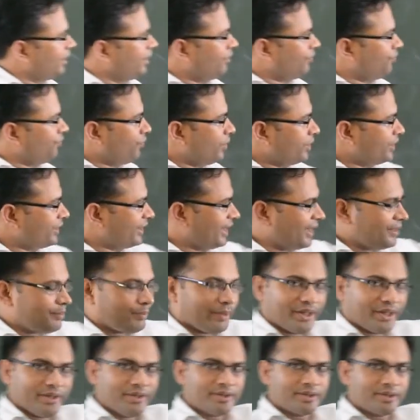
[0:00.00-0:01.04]
for 10
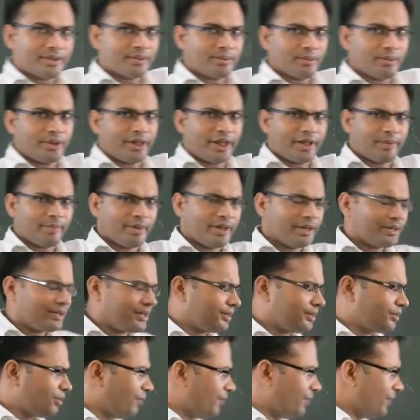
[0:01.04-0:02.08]
minutes. So 10 minutes is
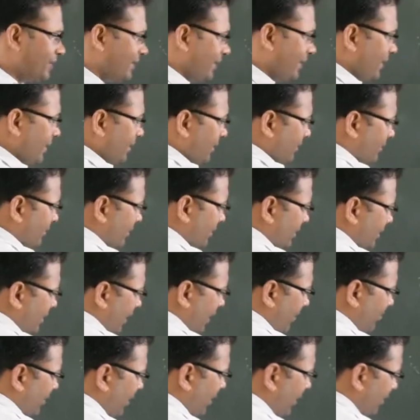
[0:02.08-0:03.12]
obviously the time
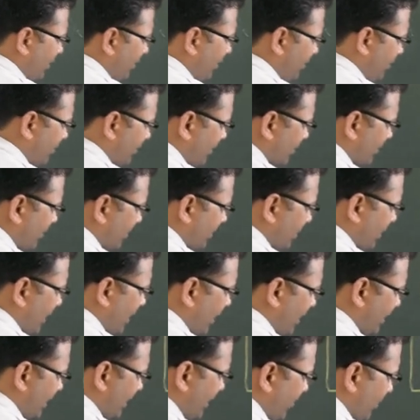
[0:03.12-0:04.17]
taken. So T is
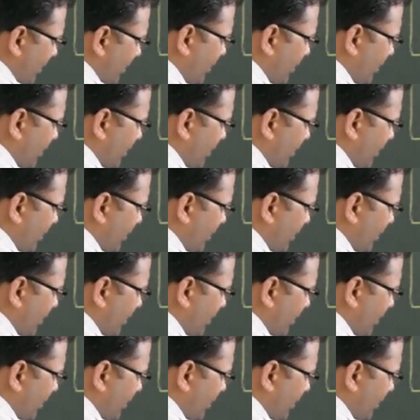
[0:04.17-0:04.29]
equals